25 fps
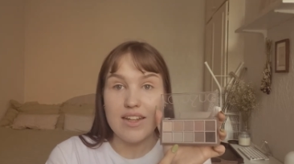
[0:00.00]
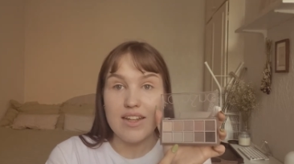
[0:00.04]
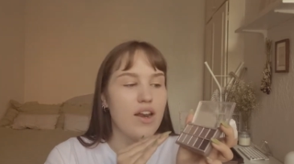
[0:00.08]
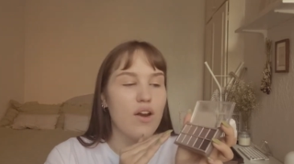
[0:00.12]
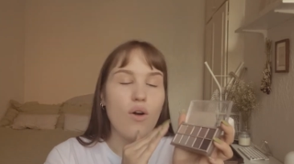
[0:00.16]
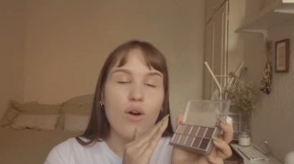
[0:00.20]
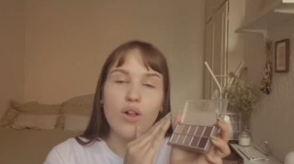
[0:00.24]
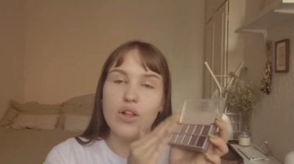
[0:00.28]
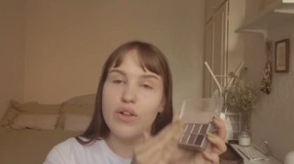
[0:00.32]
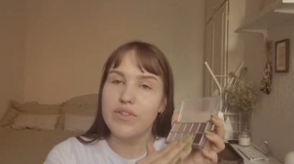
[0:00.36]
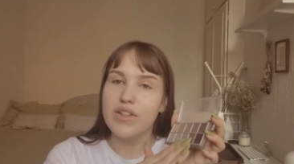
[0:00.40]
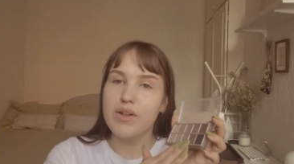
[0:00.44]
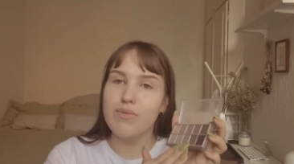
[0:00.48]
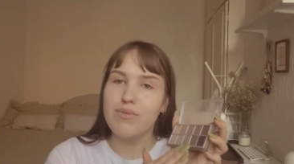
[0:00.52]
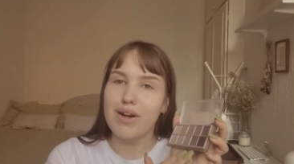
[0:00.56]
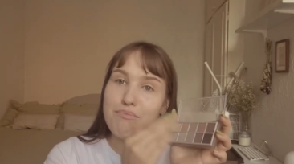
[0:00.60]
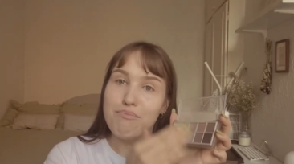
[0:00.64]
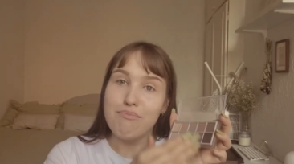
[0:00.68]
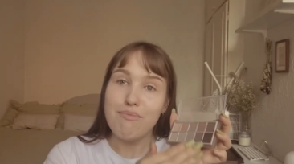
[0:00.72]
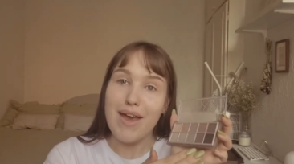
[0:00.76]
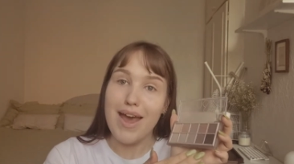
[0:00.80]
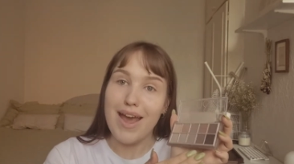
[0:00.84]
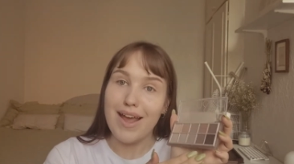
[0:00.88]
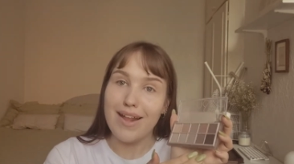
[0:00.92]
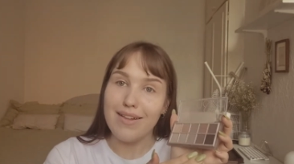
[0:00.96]
All of them are
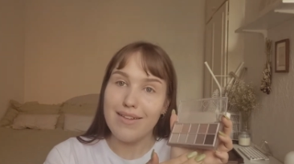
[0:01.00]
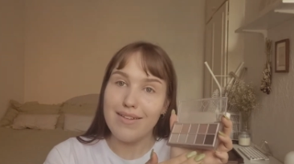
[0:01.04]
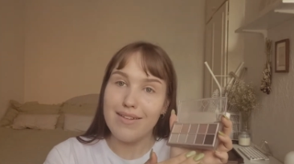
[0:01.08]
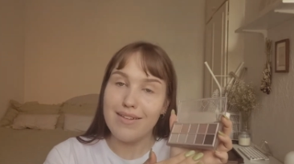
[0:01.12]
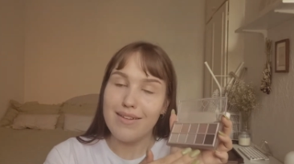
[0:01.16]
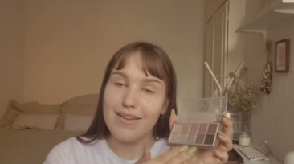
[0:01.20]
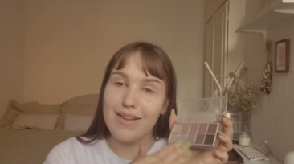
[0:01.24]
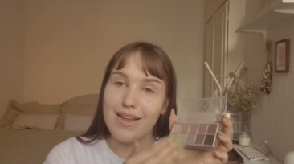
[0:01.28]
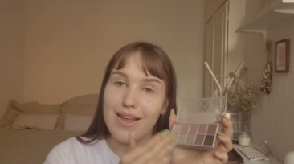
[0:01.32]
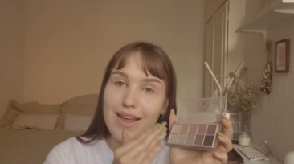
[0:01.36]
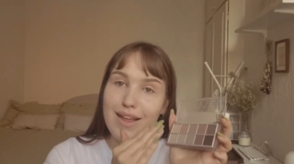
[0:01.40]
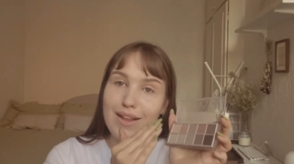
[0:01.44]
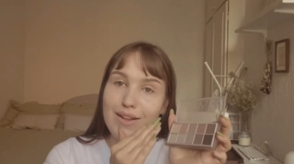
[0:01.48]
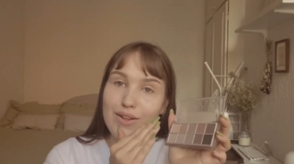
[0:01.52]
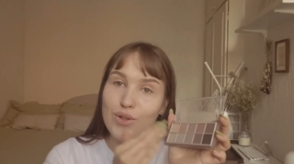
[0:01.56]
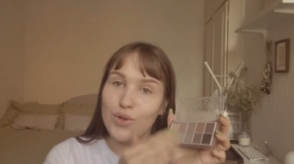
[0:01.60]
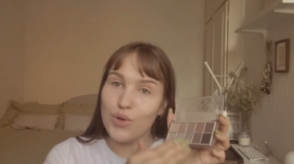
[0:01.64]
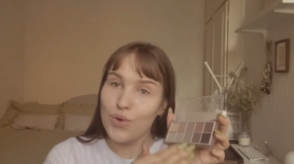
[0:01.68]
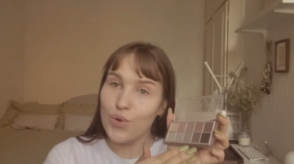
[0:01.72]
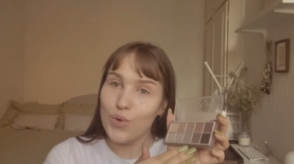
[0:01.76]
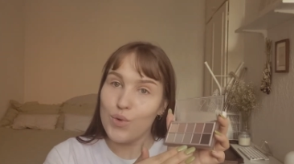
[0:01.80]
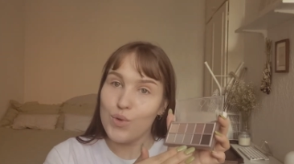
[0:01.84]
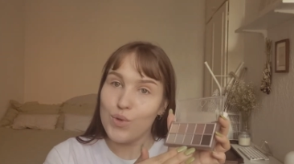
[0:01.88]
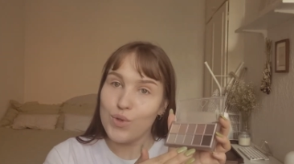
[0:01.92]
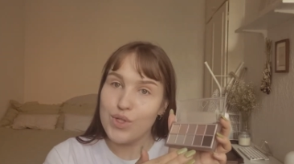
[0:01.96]
matte and
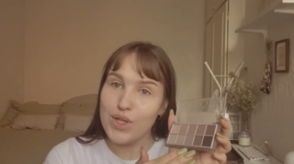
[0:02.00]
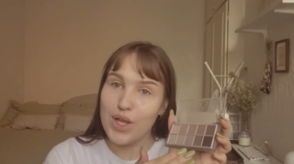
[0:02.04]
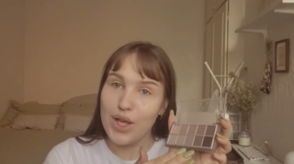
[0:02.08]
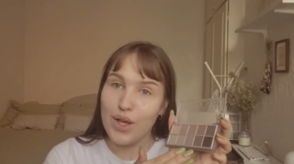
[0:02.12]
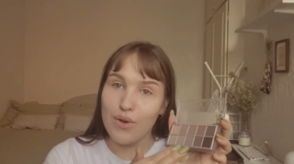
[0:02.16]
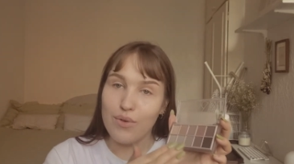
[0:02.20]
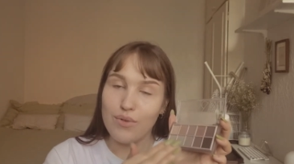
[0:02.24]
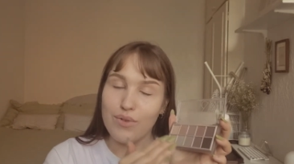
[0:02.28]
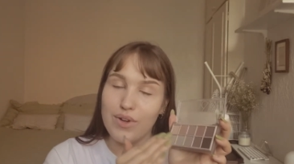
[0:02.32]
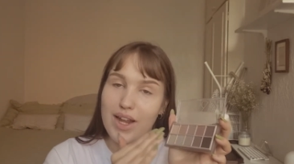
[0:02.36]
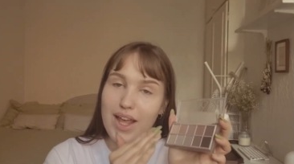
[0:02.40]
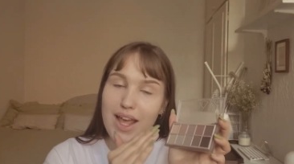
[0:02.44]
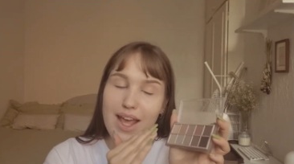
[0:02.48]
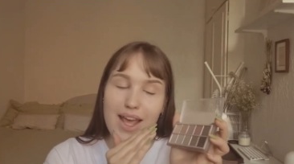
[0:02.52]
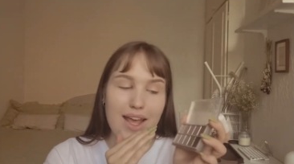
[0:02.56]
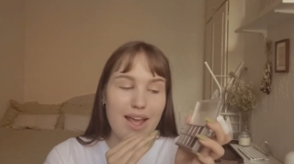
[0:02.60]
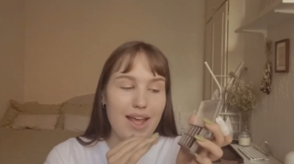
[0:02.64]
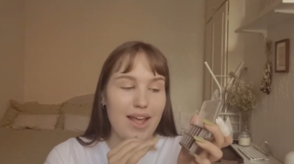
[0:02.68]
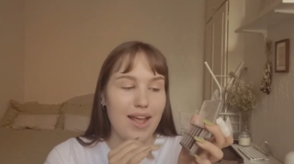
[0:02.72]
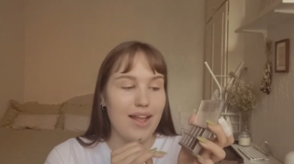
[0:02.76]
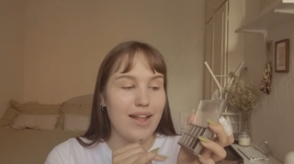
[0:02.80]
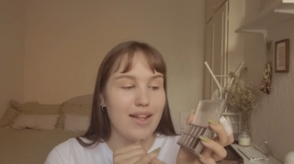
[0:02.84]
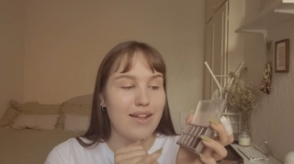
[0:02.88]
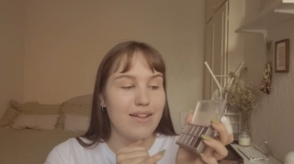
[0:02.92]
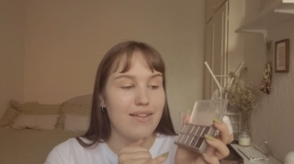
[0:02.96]
cool tone,
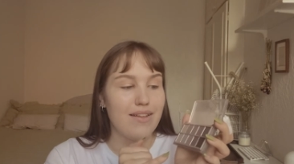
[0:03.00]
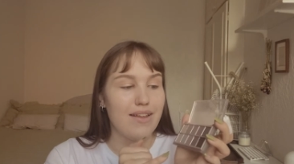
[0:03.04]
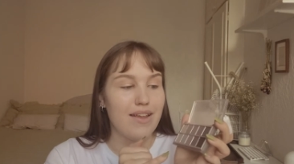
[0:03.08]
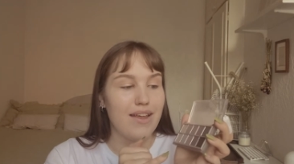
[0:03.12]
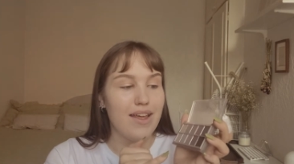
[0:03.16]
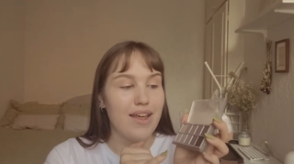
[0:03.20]
and